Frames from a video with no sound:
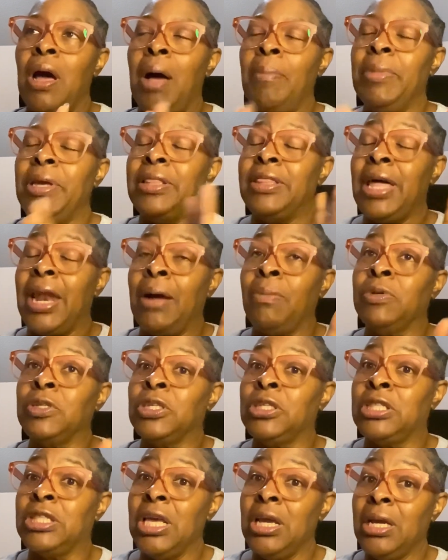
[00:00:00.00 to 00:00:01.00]
I mean, that I
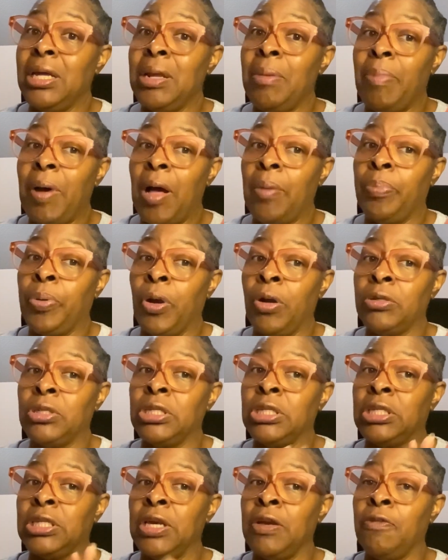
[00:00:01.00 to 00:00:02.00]
was thinking about
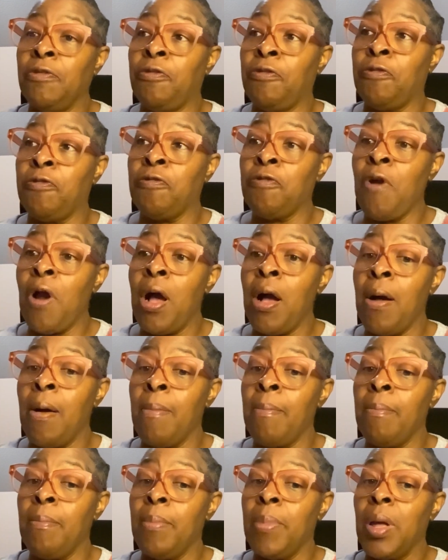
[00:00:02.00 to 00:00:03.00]
purchasing
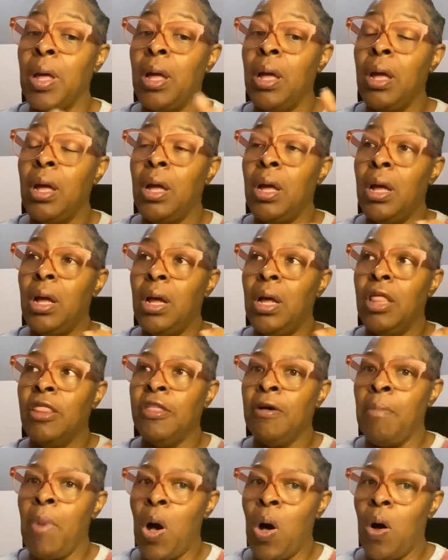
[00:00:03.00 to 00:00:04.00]
from
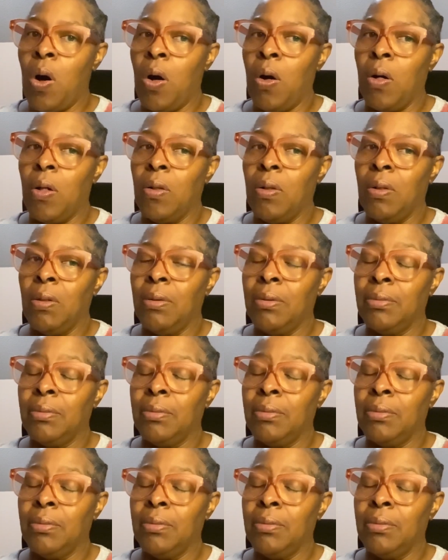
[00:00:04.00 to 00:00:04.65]
the mall.